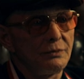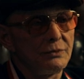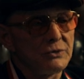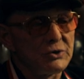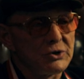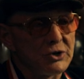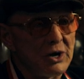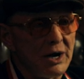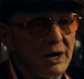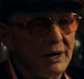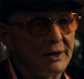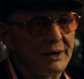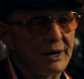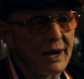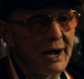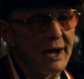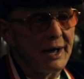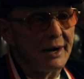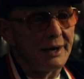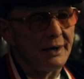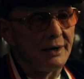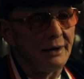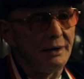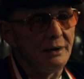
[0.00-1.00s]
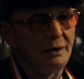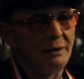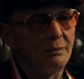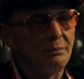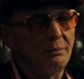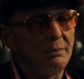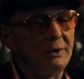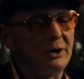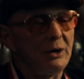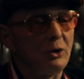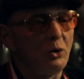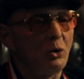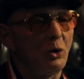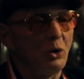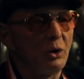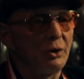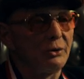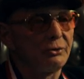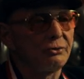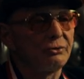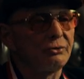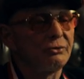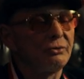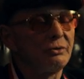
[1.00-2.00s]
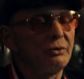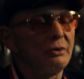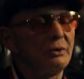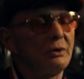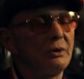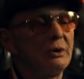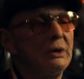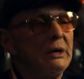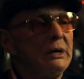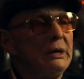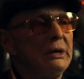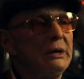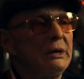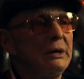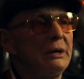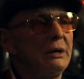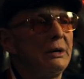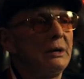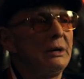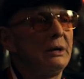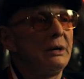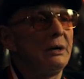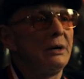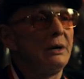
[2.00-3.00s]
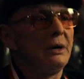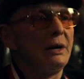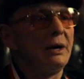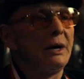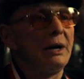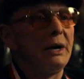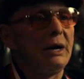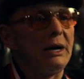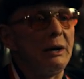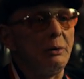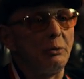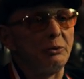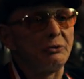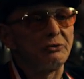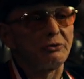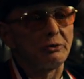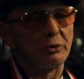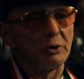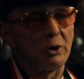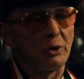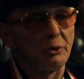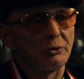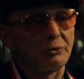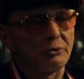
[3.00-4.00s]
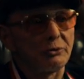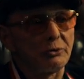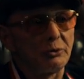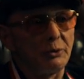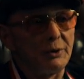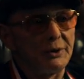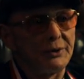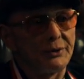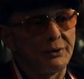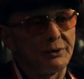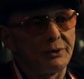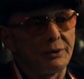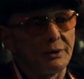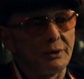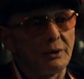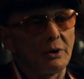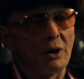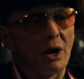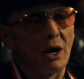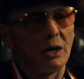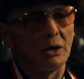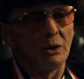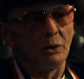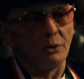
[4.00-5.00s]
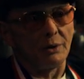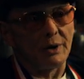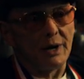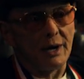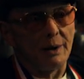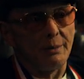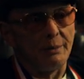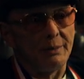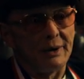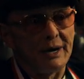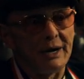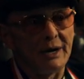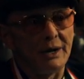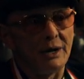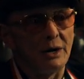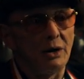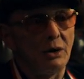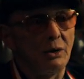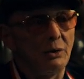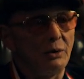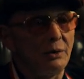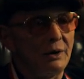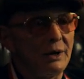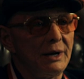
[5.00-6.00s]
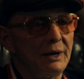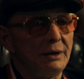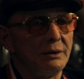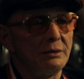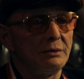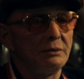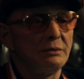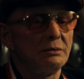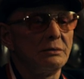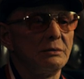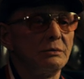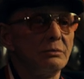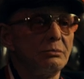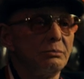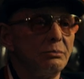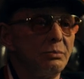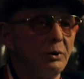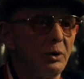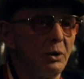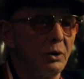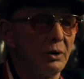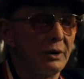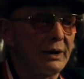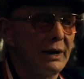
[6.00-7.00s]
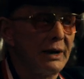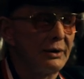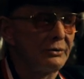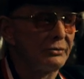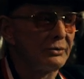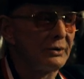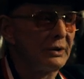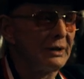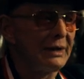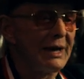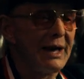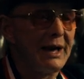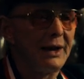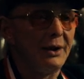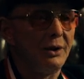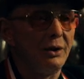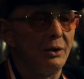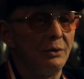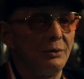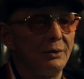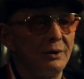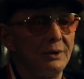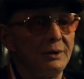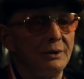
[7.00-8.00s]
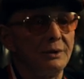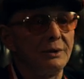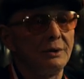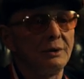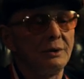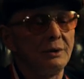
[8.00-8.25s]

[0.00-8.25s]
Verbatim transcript: John Gotti because he was close with Carlo Gambino and Paul Castellano and